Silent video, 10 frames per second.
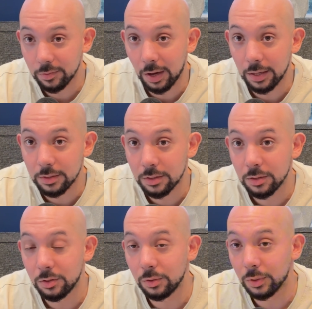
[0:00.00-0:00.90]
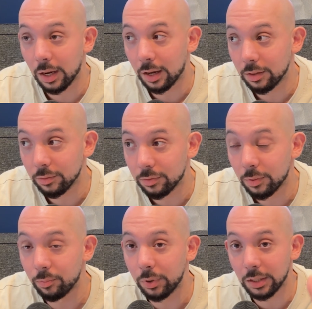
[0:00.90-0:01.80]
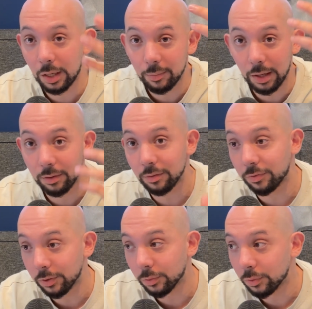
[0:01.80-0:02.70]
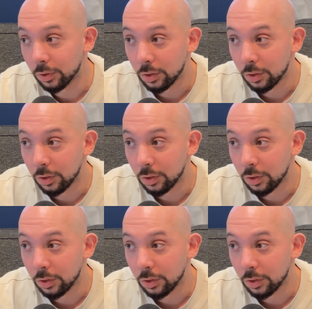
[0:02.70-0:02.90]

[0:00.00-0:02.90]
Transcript: of ads to kind of bring them down the funnel.